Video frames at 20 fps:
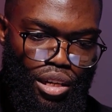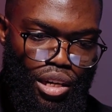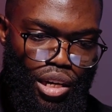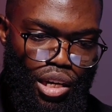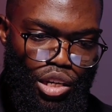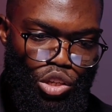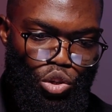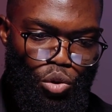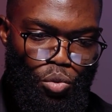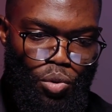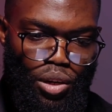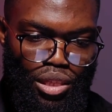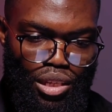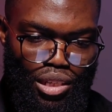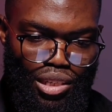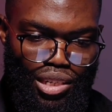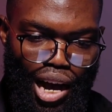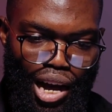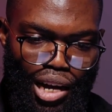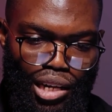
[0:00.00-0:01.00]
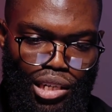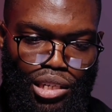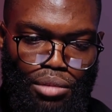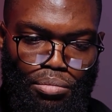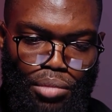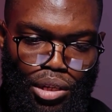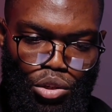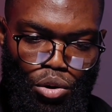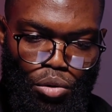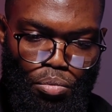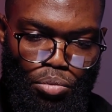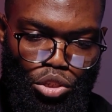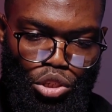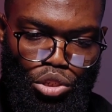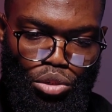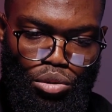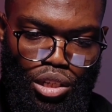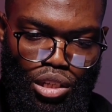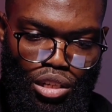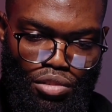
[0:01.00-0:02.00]
And so when this ultimate
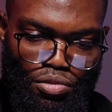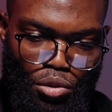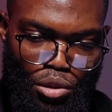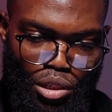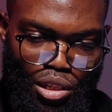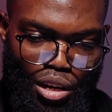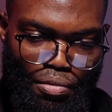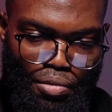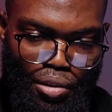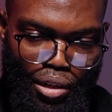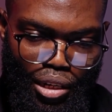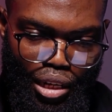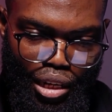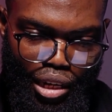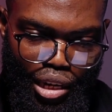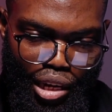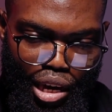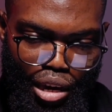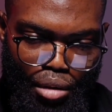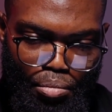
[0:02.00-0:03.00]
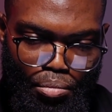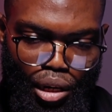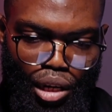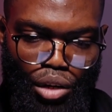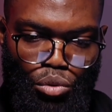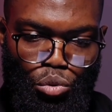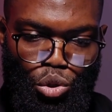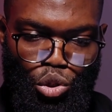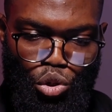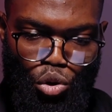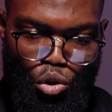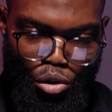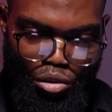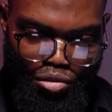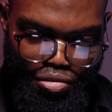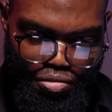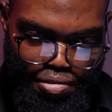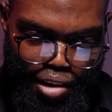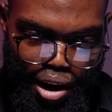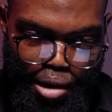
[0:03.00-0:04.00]
opportunity for suffering came and was
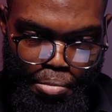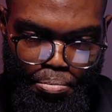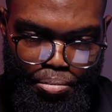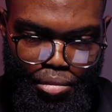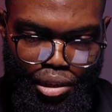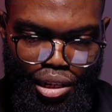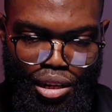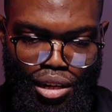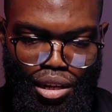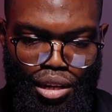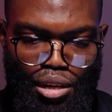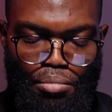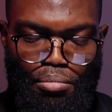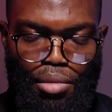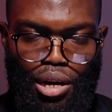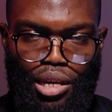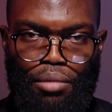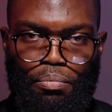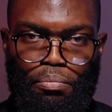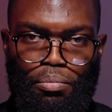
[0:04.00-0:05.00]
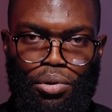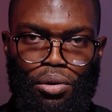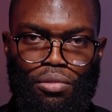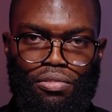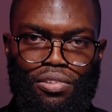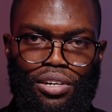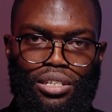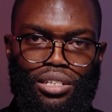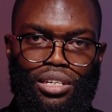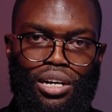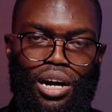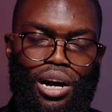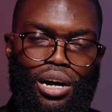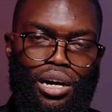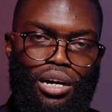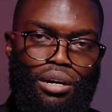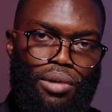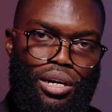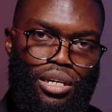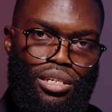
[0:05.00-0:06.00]
confirmed by the prophet
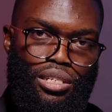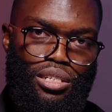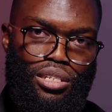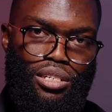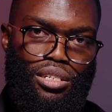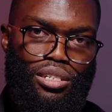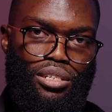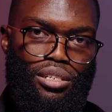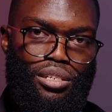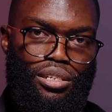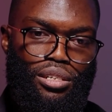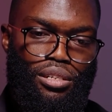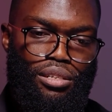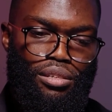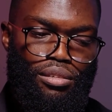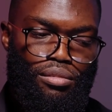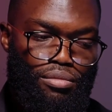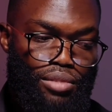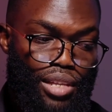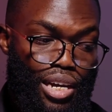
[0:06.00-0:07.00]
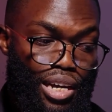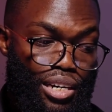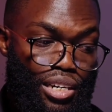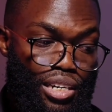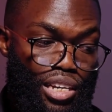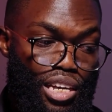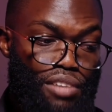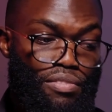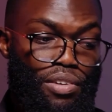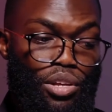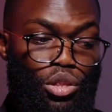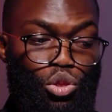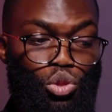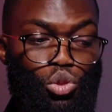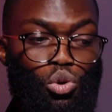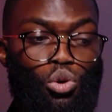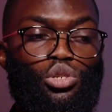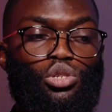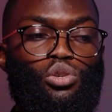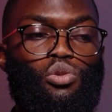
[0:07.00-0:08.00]
Agabus, then even
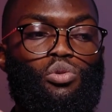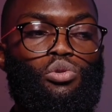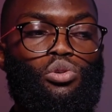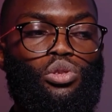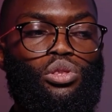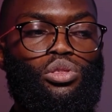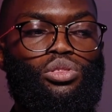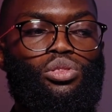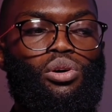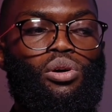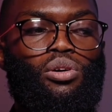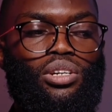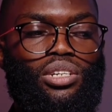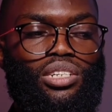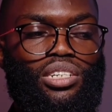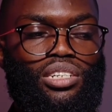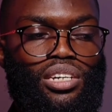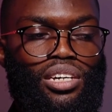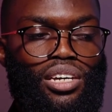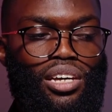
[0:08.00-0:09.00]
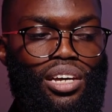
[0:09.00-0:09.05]
those who thought